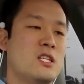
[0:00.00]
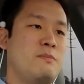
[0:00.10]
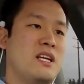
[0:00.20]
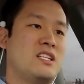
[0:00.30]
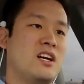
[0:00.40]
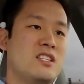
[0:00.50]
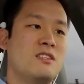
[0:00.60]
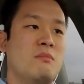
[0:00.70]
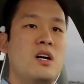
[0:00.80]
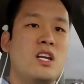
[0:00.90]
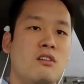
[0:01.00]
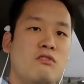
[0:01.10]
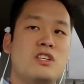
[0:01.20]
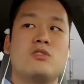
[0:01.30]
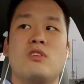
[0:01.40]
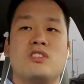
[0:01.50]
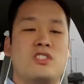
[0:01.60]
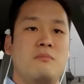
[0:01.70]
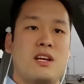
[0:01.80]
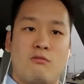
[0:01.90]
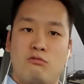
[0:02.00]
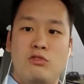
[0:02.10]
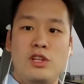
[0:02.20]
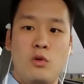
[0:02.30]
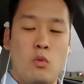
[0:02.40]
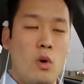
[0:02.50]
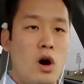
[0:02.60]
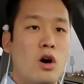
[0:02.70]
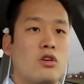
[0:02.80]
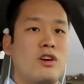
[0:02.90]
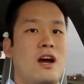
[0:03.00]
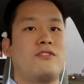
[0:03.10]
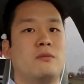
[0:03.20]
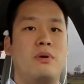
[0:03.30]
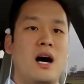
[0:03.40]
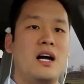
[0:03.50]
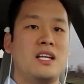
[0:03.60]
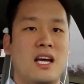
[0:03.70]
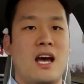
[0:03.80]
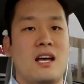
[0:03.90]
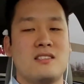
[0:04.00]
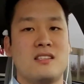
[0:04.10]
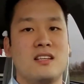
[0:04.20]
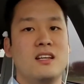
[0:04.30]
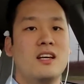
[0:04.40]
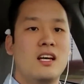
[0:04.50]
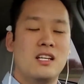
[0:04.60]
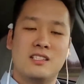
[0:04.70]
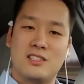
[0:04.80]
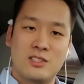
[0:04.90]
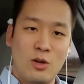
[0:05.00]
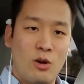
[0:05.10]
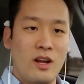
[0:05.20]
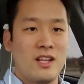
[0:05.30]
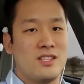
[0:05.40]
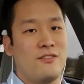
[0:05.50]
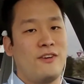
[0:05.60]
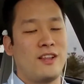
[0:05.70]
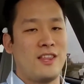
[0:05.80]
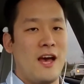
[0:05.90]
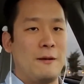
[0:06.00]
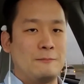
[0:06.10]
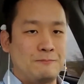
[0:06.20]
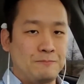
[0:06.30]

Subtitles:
spend tons of money and resources to make a really well-crafted podcast and the story and stuff like that.